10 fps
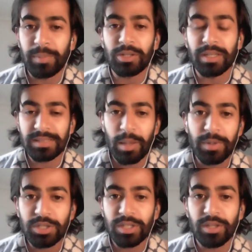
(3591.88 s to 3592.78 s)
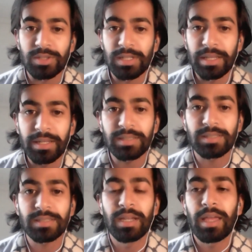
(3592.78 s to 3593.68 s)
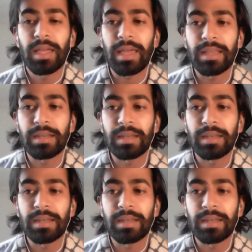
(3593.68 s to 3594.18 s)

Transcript: it's about establishing those links.